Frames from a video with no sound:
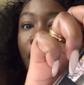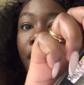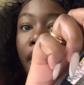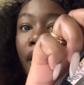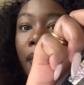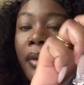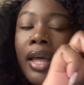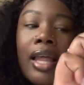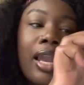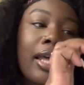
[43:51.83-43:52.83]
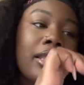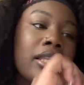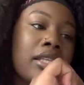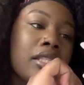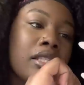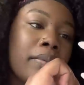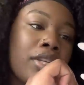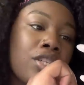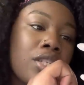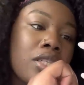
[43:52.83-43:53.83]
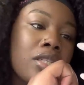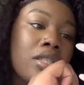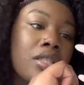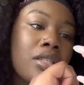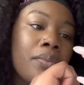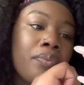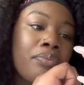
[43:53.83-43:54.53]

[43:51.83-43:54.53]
gram and like these pictures.